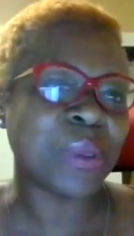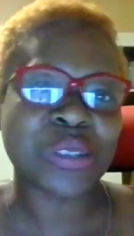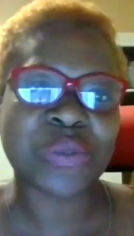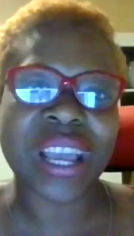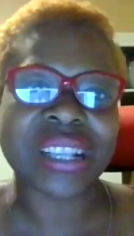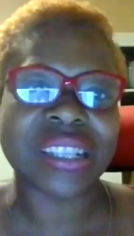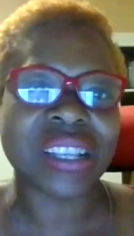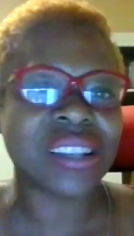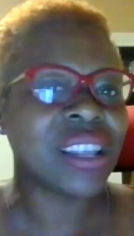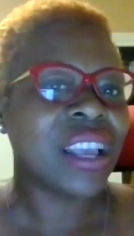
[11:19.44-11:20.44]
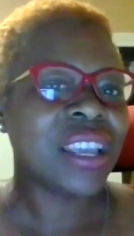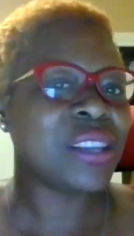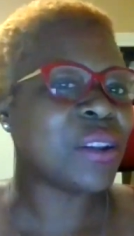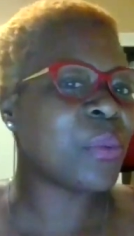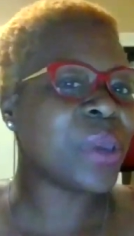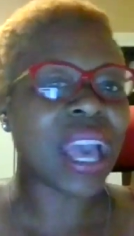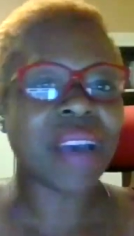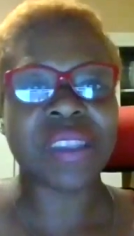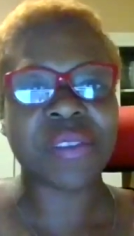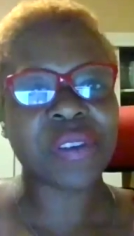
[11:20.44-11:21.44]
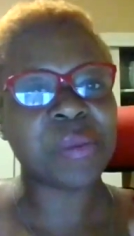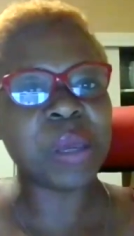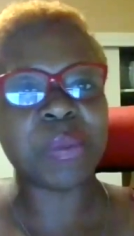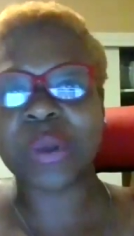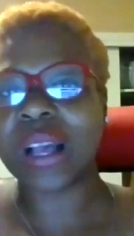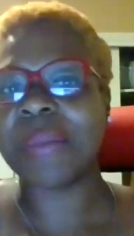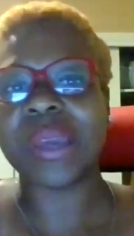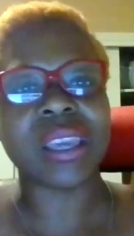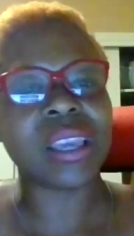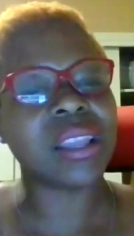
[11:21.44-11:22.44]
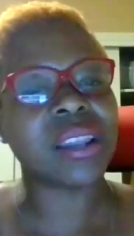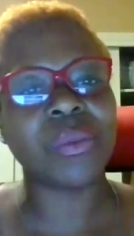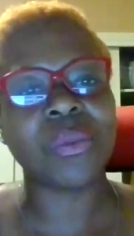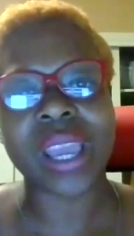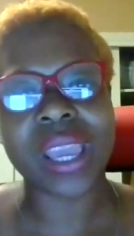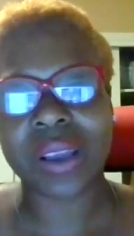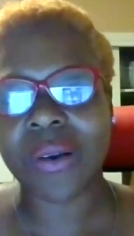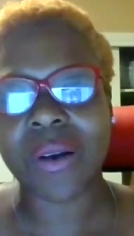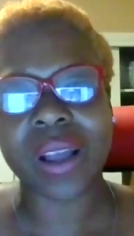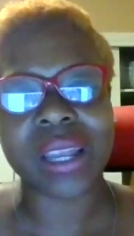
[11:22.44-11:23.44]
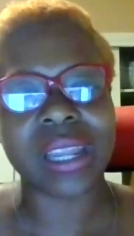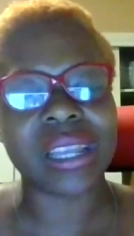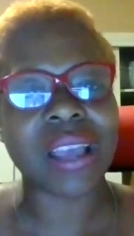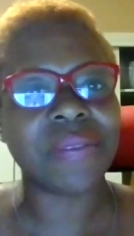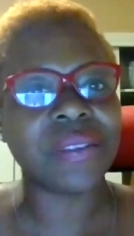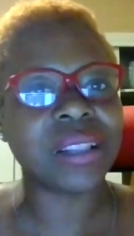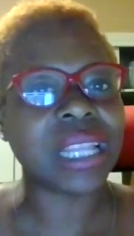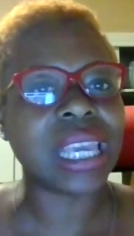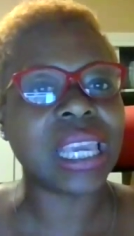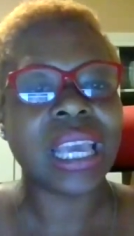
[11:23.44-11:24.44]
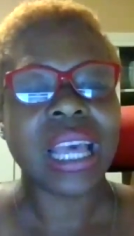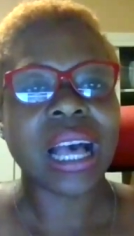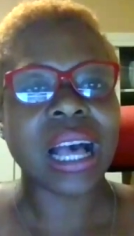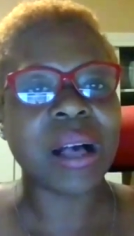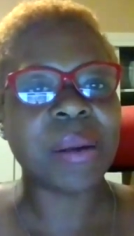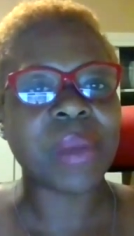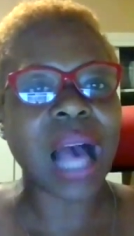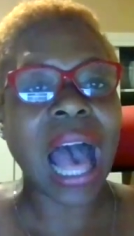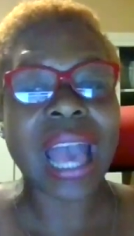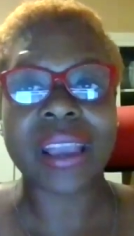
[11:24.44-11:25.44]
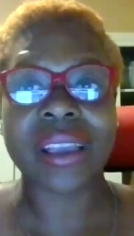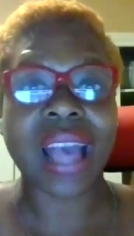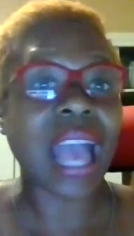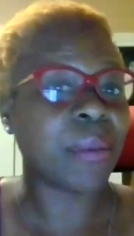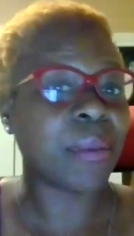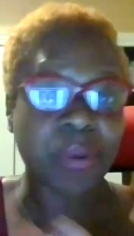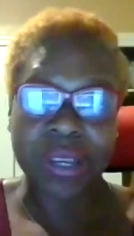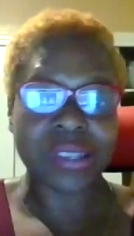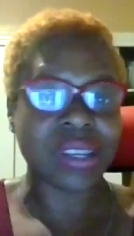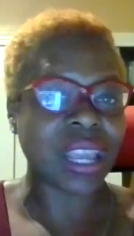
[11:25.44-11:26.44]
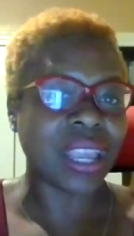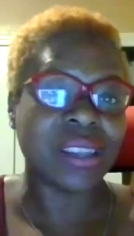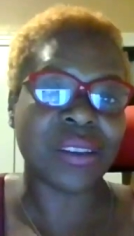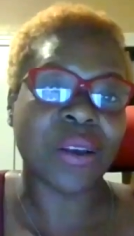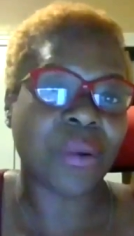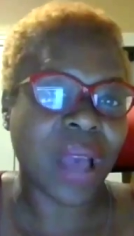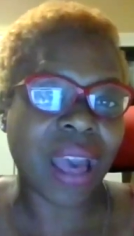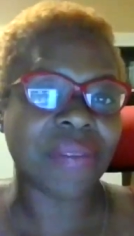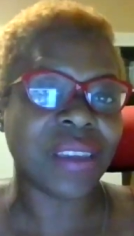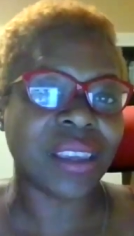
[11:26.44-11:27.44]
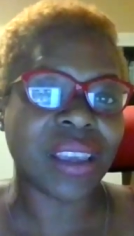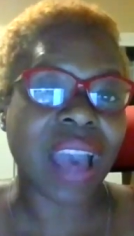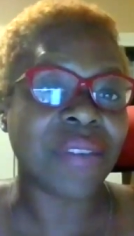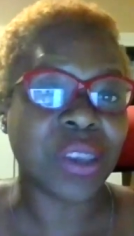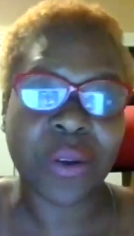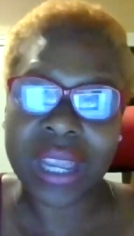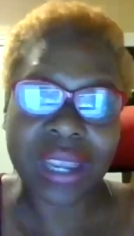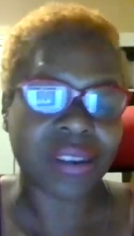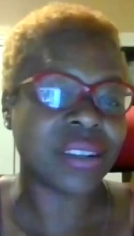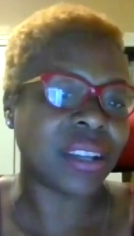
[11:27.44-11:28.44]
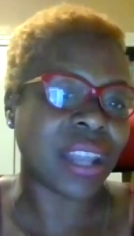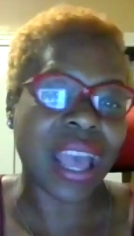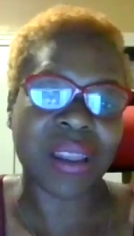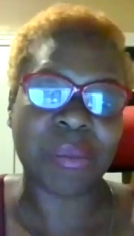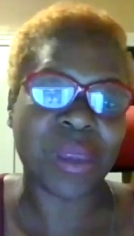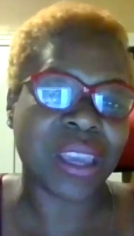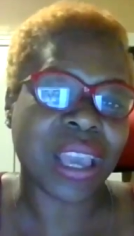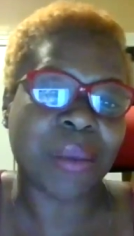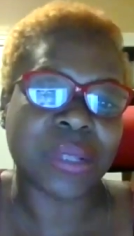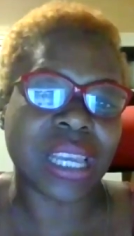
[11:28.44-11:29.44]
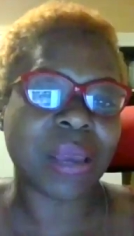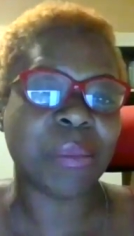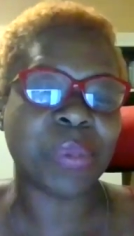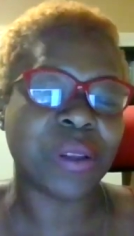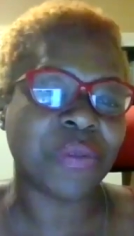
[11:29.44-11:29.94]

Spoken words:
address, and we have different people coming in and weighing on, and definitely. I appreciate, having your ear to that and being able to input